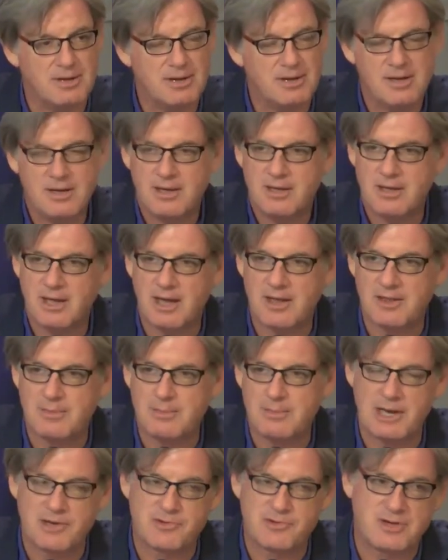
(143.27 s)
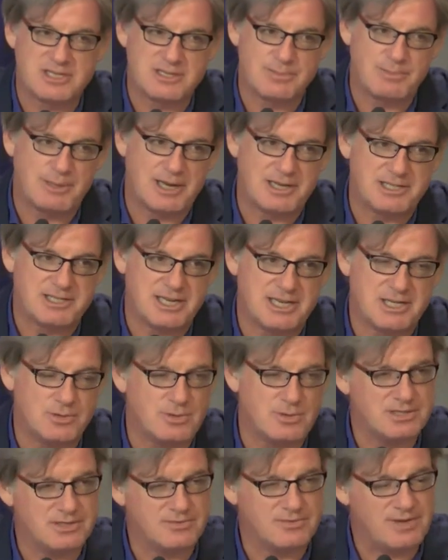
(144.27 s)
the military's ability to
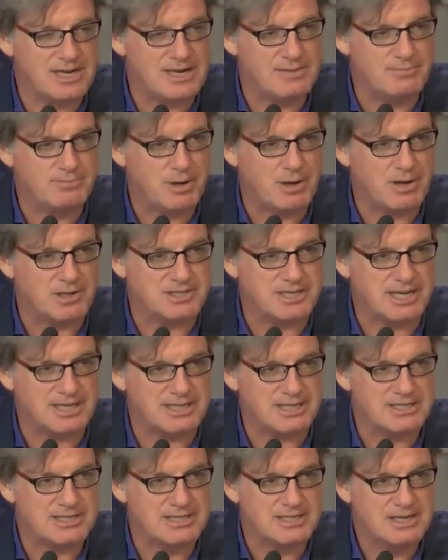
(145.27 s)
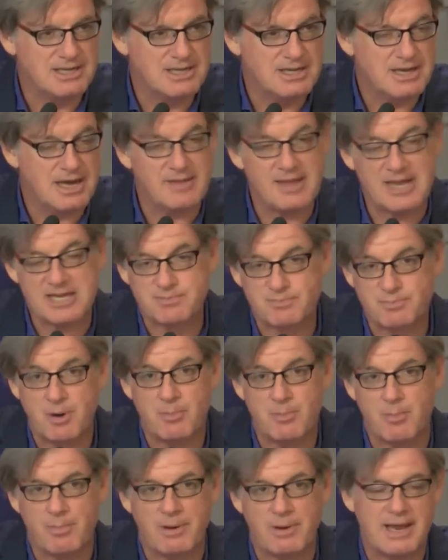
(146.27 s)
intervene in politics. And that's
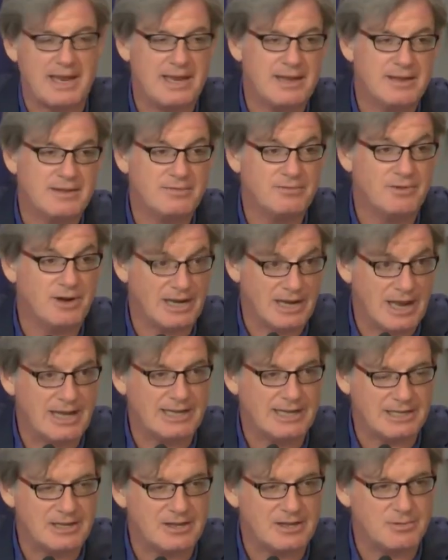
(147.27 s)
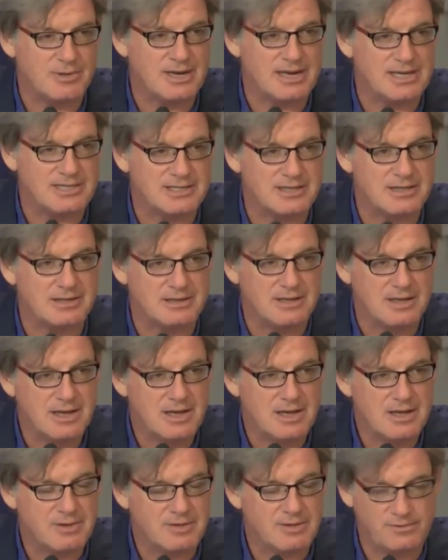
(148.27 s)
probably, very likely, the reason
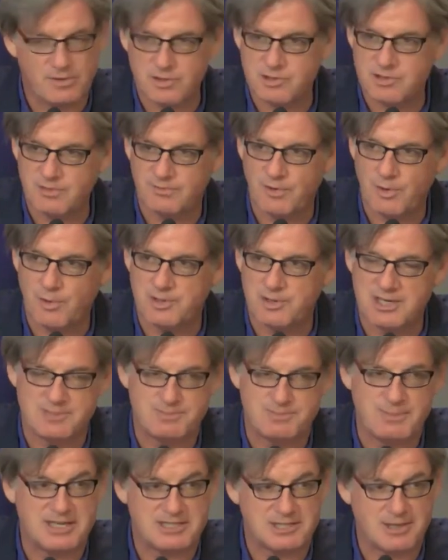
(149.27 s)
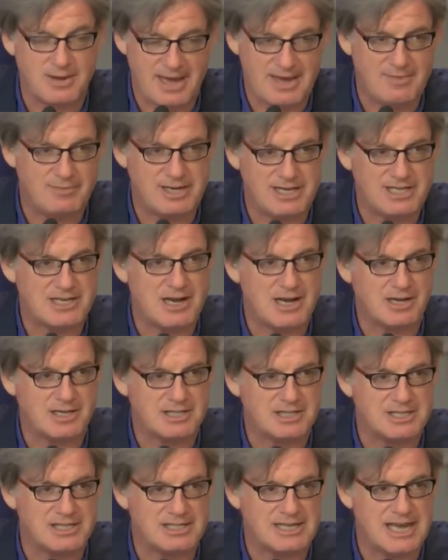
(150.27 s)
that Future Forward is being so heavily
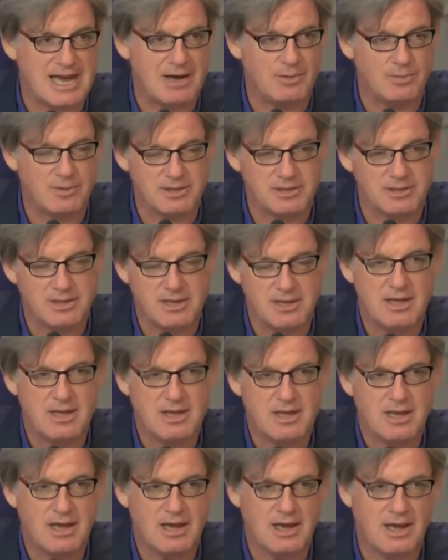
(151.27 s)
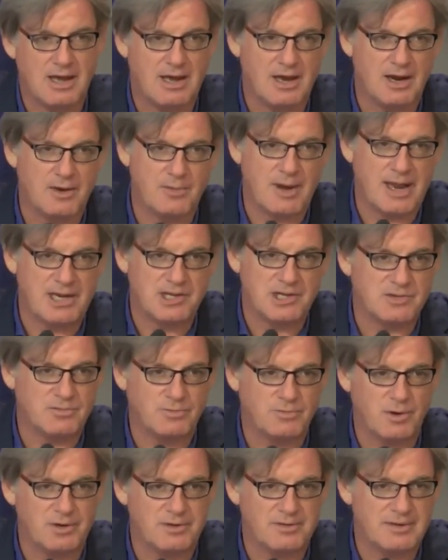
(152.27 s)
targeted now with a range of
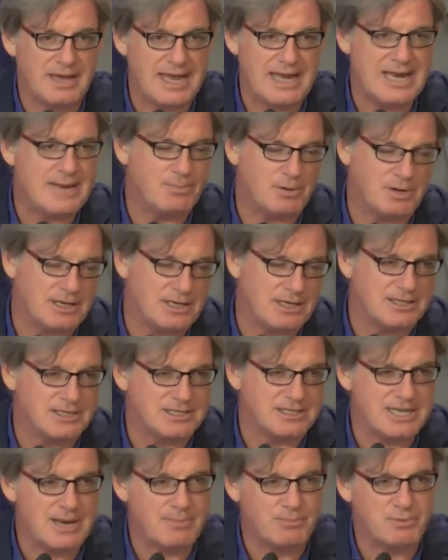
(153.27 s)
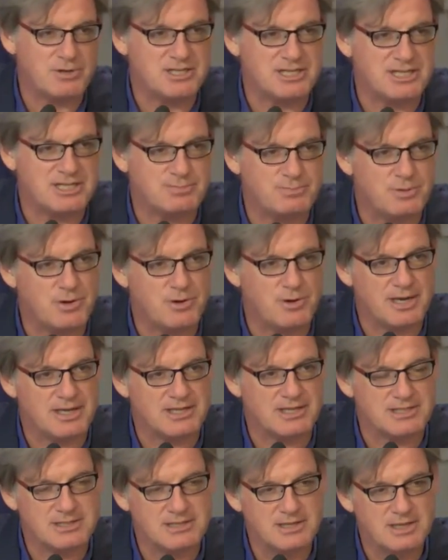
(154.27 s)
what anybody can see are pretty spurious
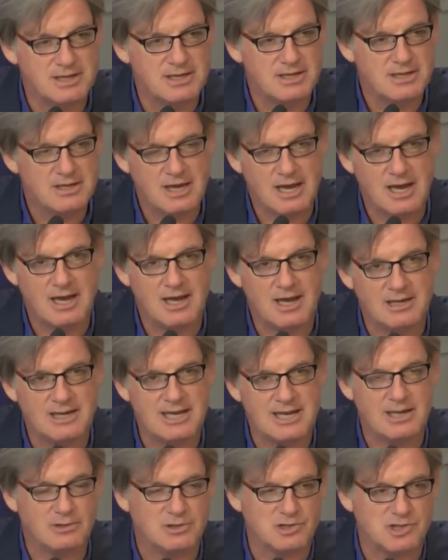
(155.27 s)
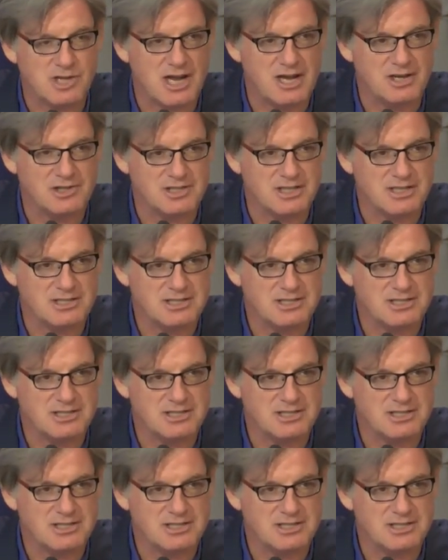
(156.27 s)
legal charges.